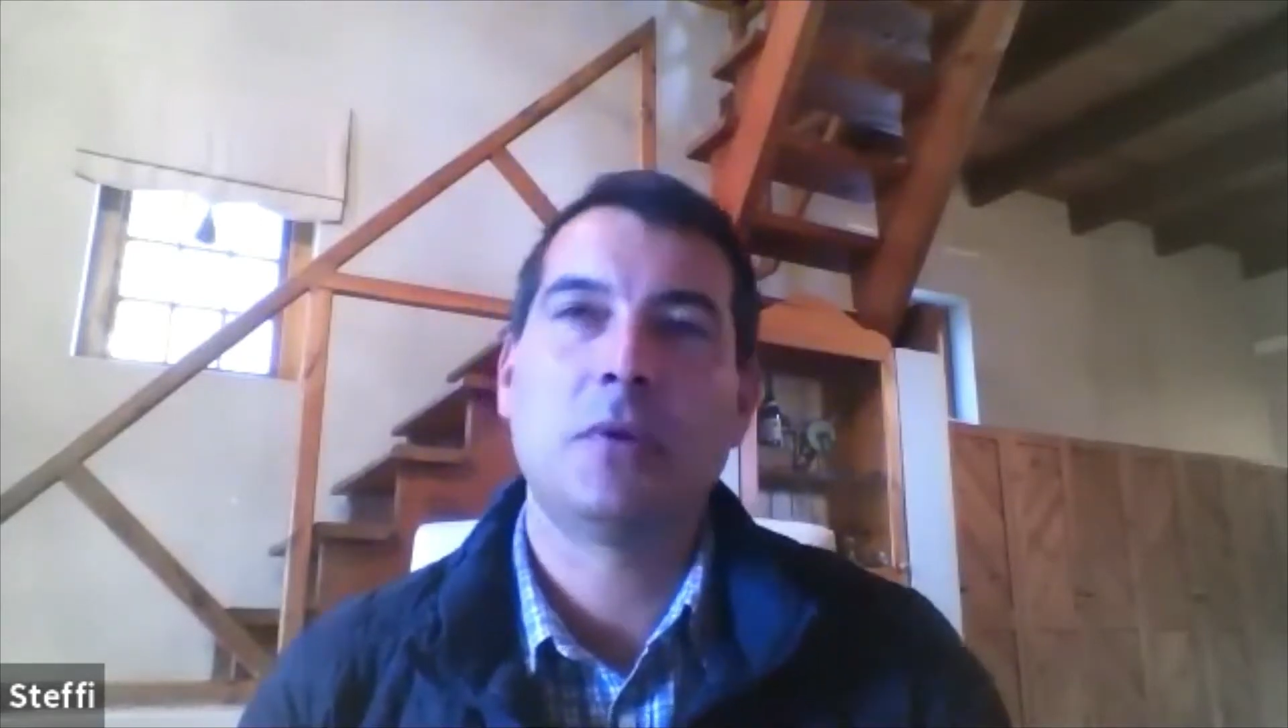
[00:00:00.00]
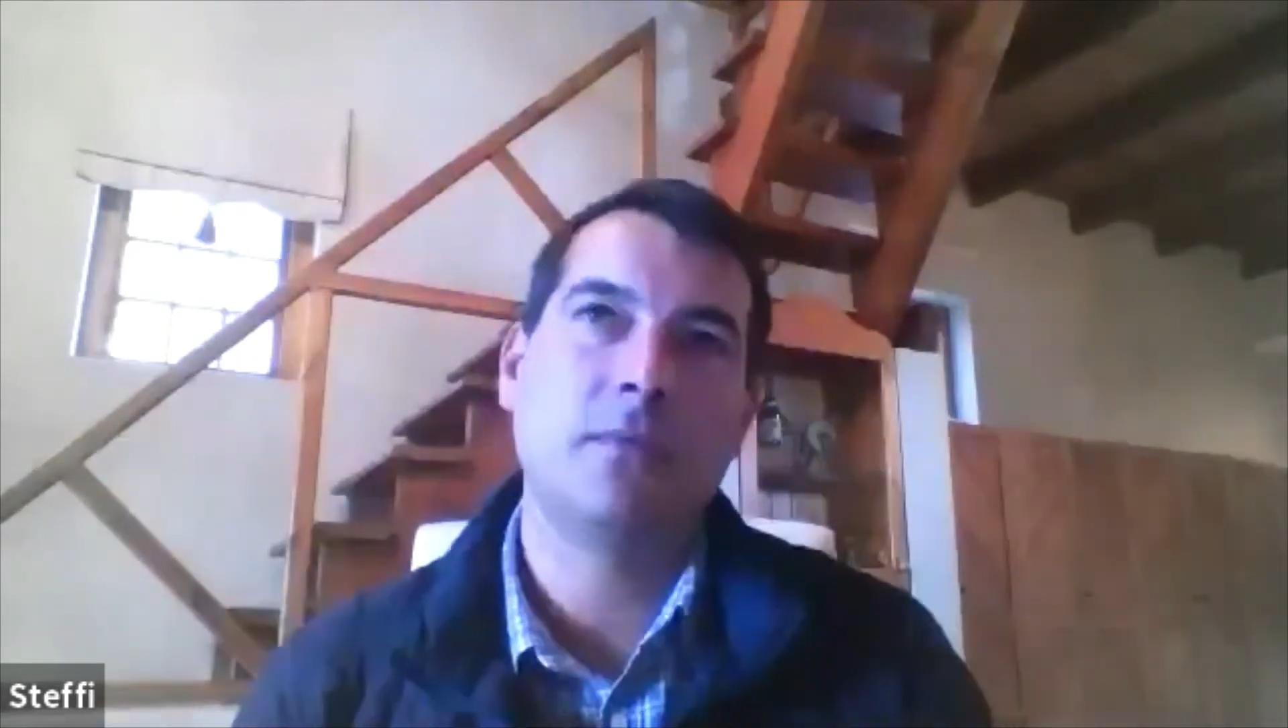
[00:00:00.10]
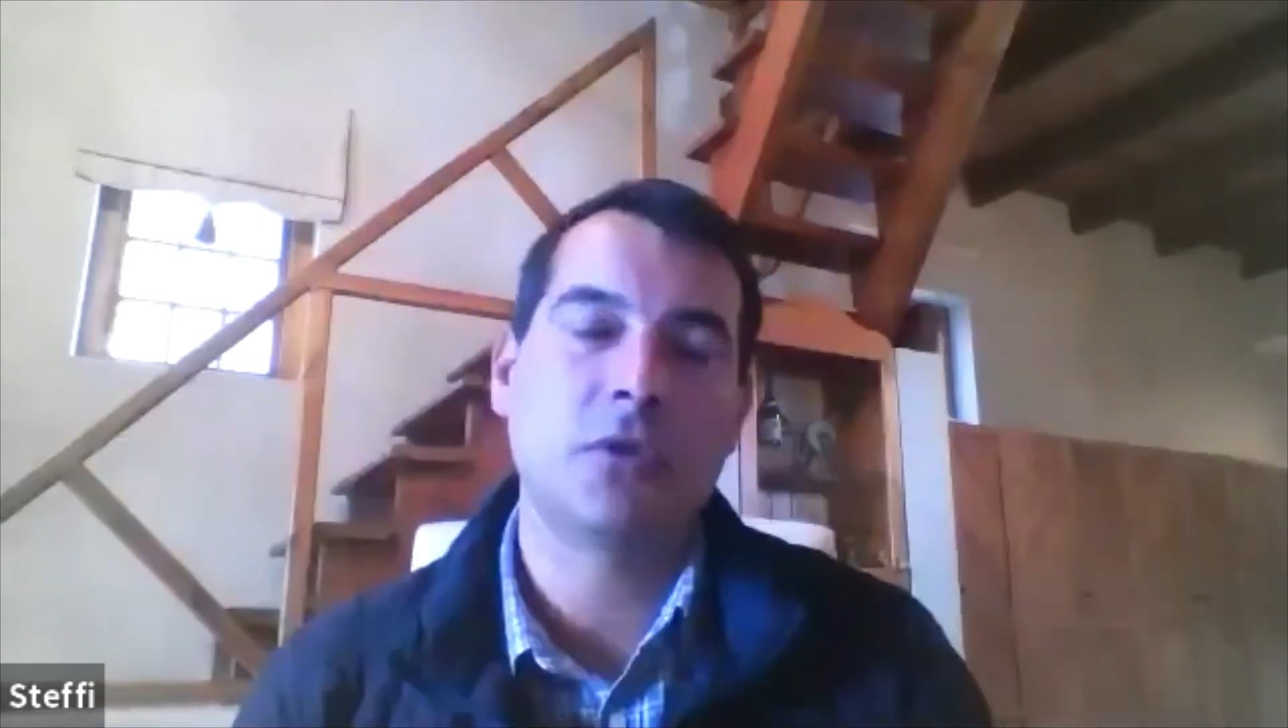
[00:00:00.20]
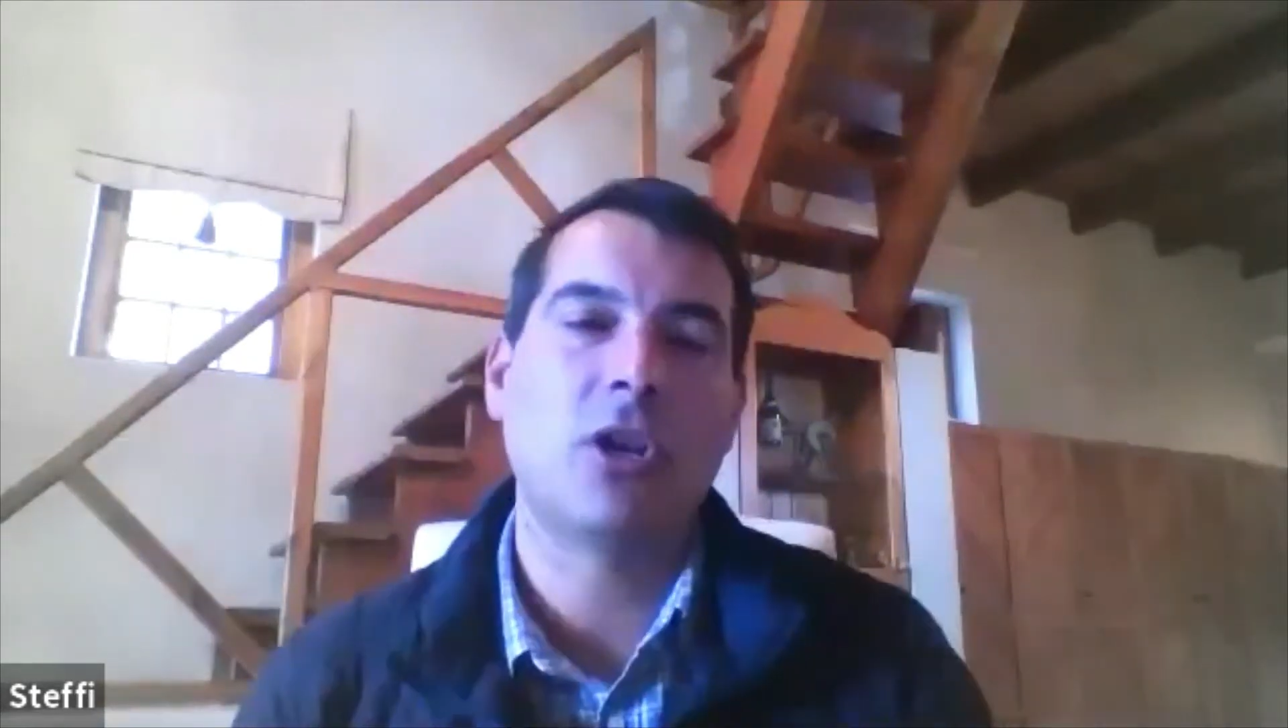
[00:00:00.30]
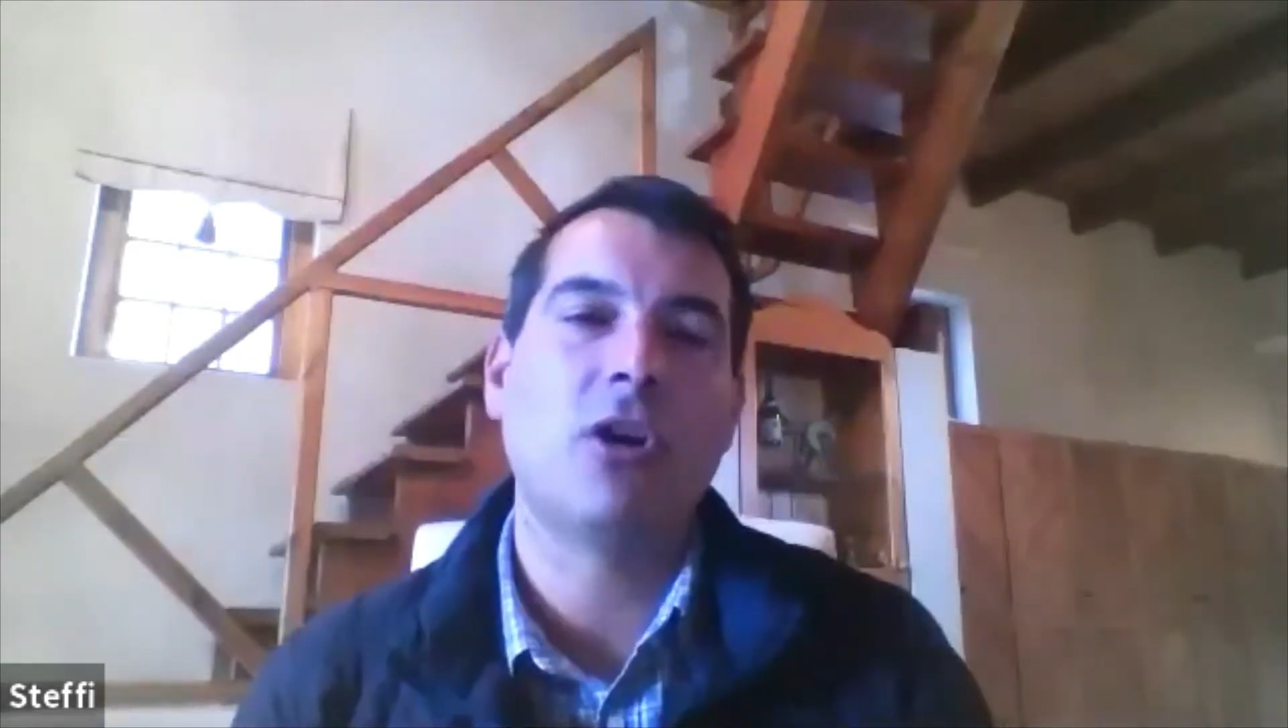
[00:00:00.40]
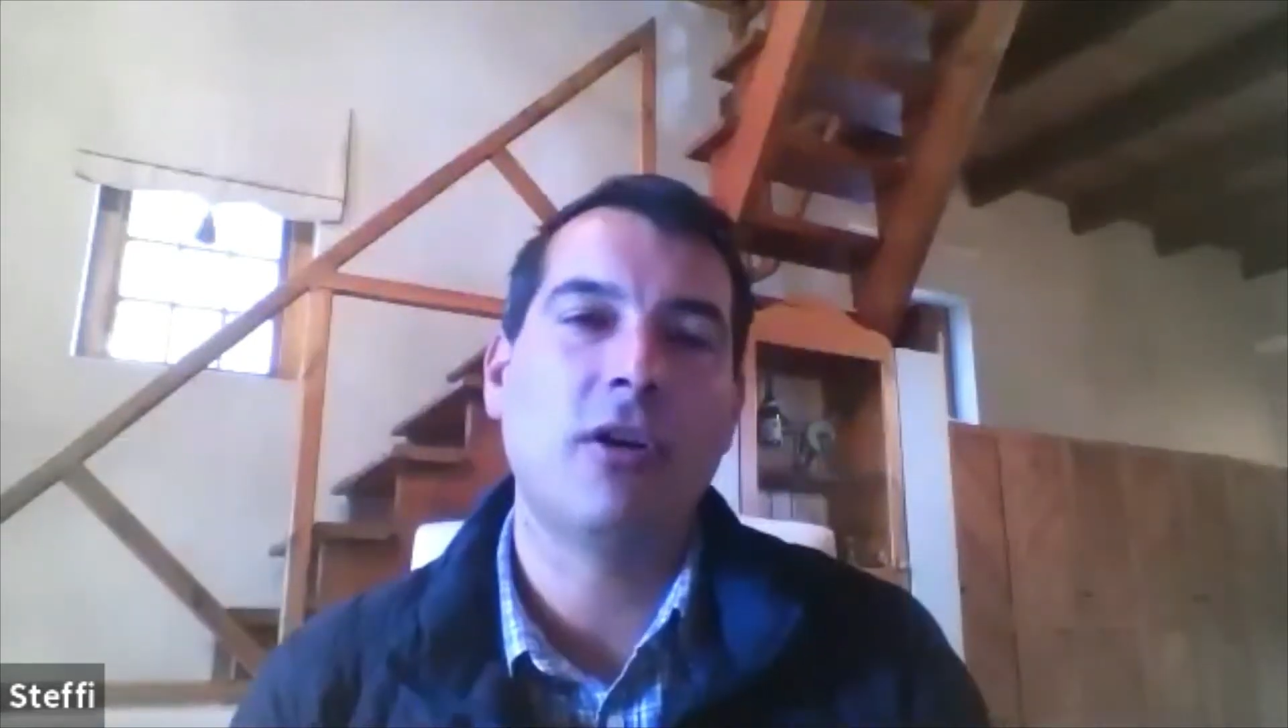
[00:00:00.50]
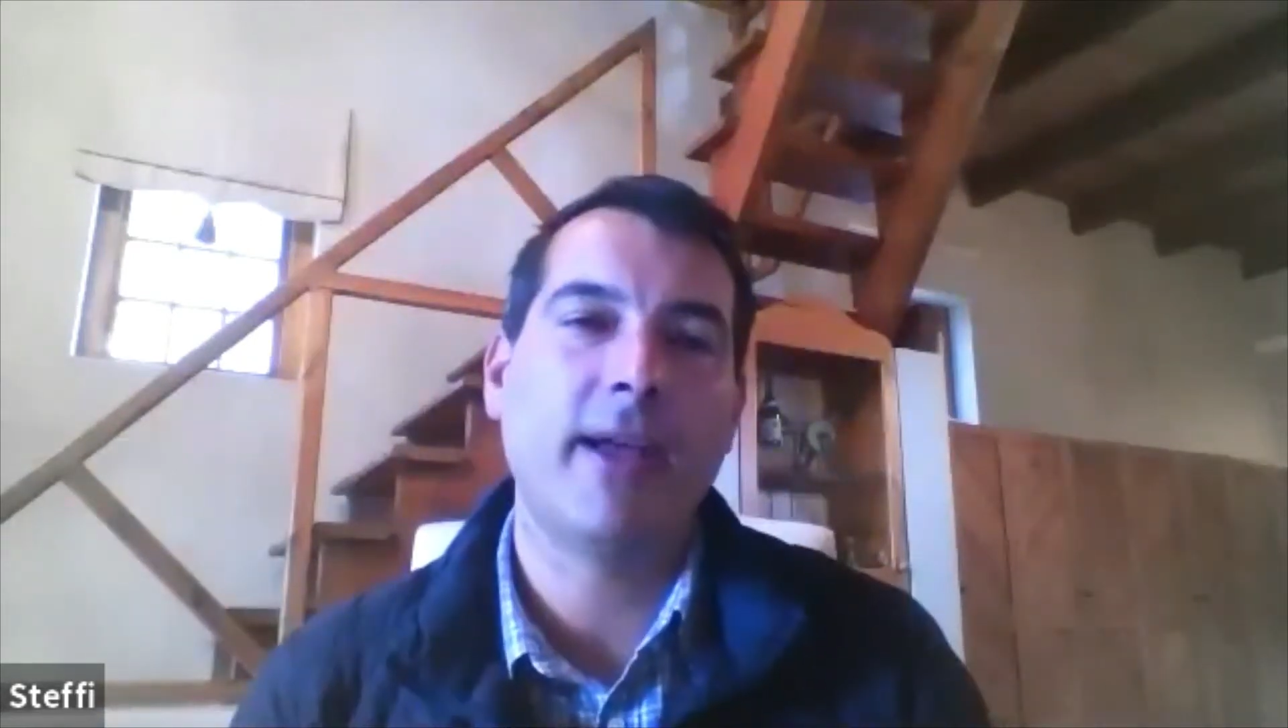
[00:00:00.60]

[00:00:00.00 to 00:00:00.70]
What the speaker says: was a long